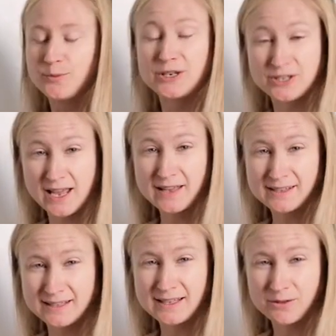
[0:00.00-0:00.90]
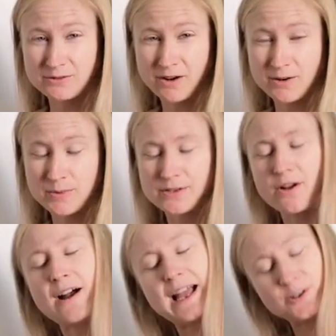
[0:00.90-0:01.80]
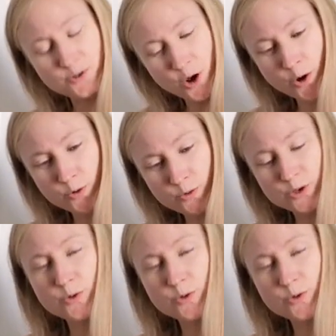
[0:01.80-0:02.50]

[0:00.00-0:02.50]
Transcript: which, yes, it sounds very bizarre, and no,